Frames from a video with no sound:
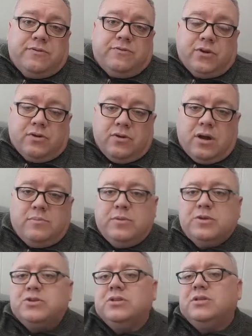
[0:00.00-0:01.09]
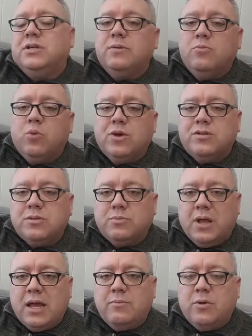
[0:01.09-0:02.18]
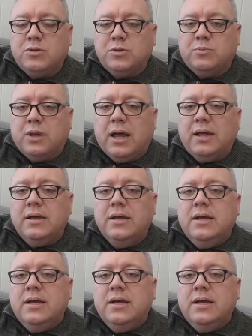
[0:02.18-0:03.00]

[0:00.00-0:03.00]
If you're on a mission team with Supply and Multiply,